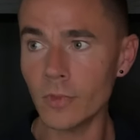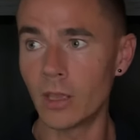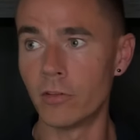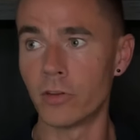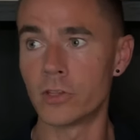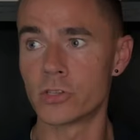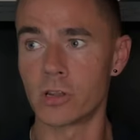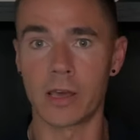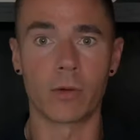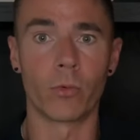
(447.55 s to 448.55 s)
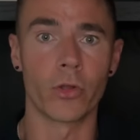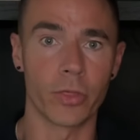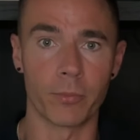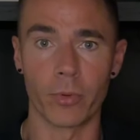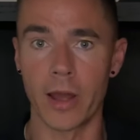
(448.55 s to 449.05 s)
if it's like worth
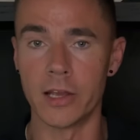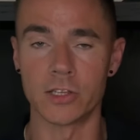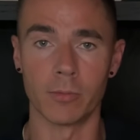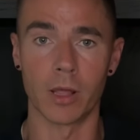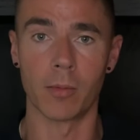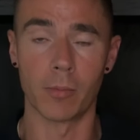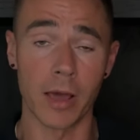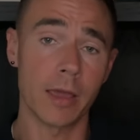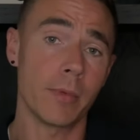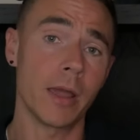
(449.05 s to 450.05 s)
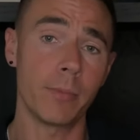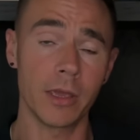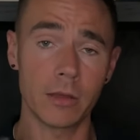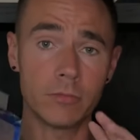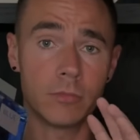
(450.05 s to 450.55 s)
the price and blah, blah, blah. In my
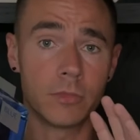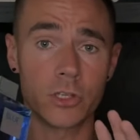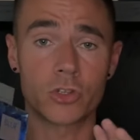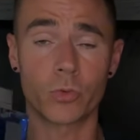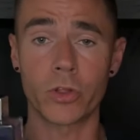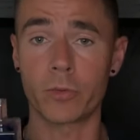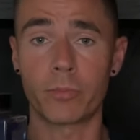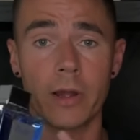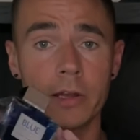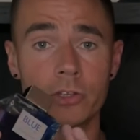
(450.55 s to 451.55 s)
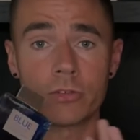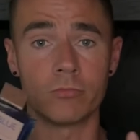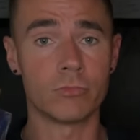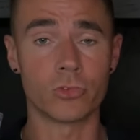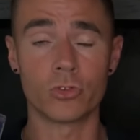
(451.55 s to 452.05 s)
opinion, this is worth the price.
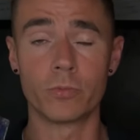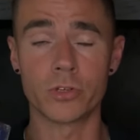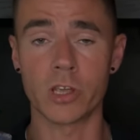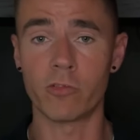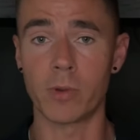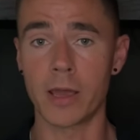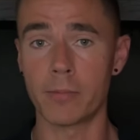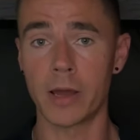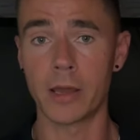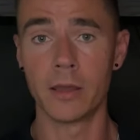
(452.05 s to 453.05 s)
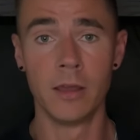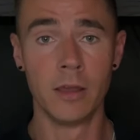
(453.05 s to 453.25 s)
Super safe blind buy.